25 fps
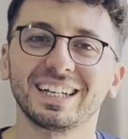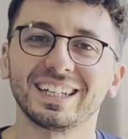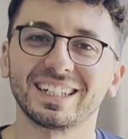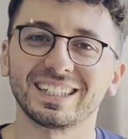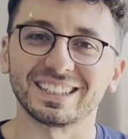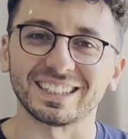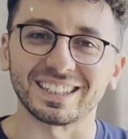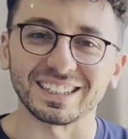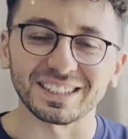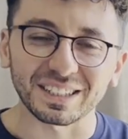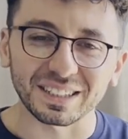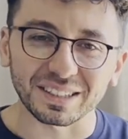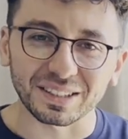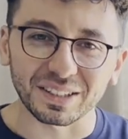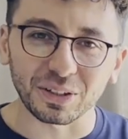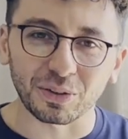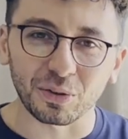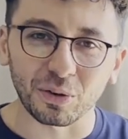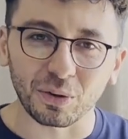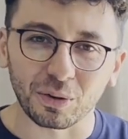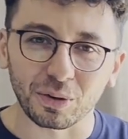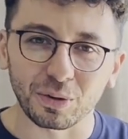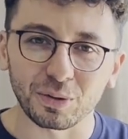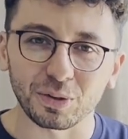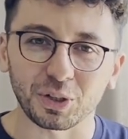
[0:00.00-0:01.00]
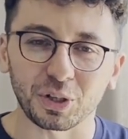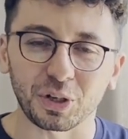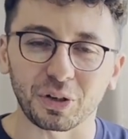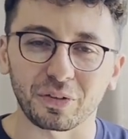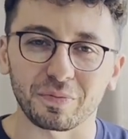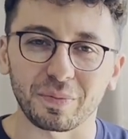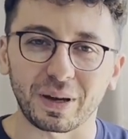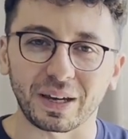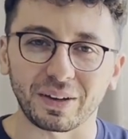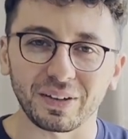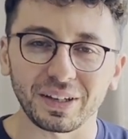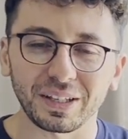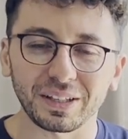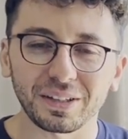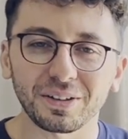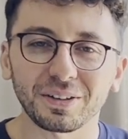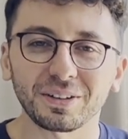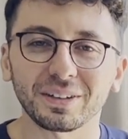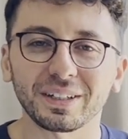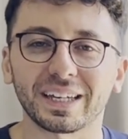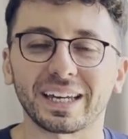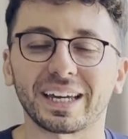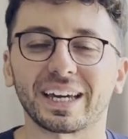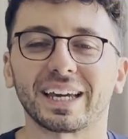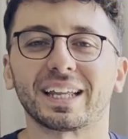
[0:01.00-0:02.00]
This is the conclusion of my video,
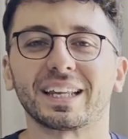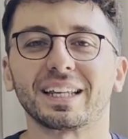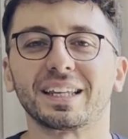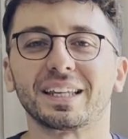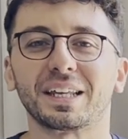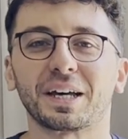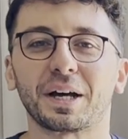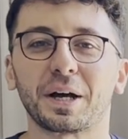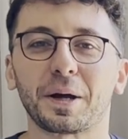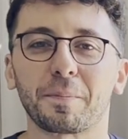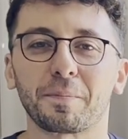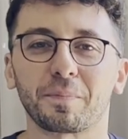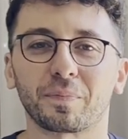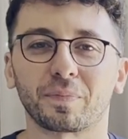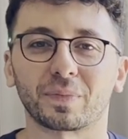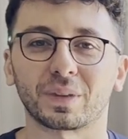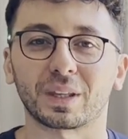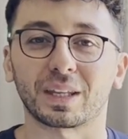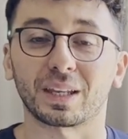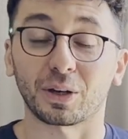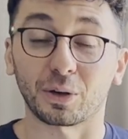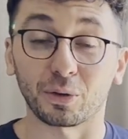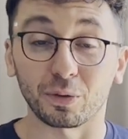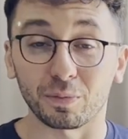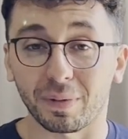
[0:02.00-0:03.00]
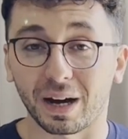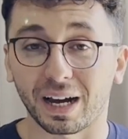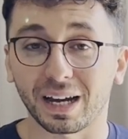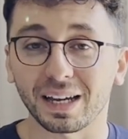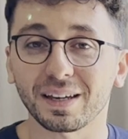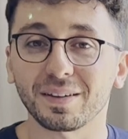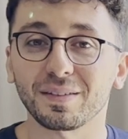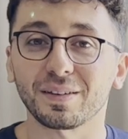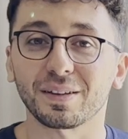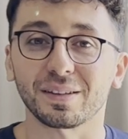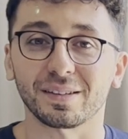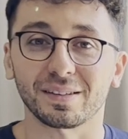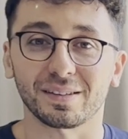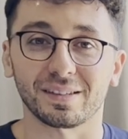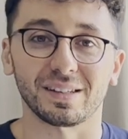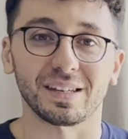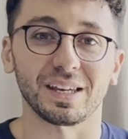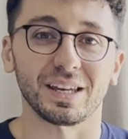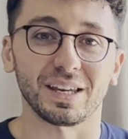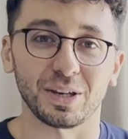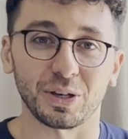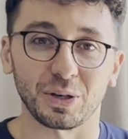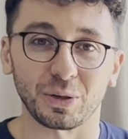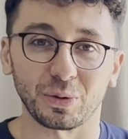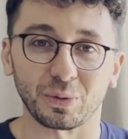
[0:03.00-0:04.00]
and goodbye. See
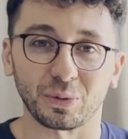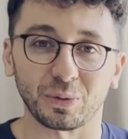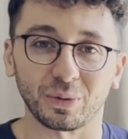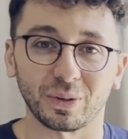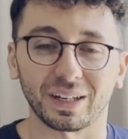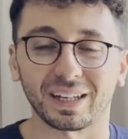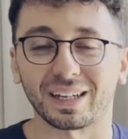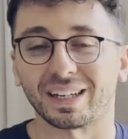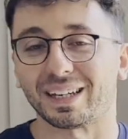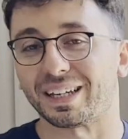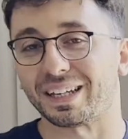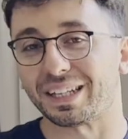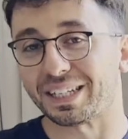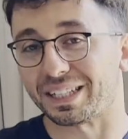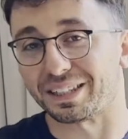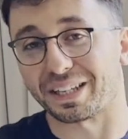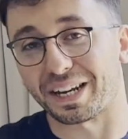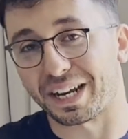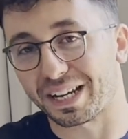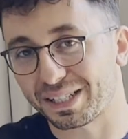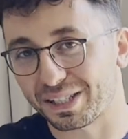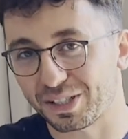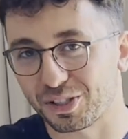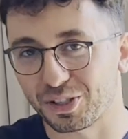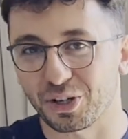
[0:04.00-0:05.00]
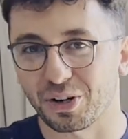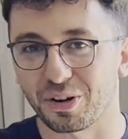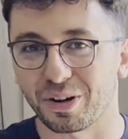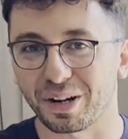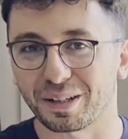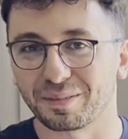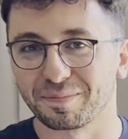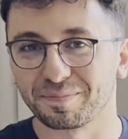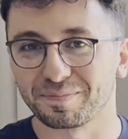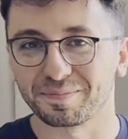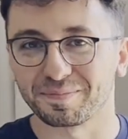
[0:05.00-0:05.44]
you in the next journey.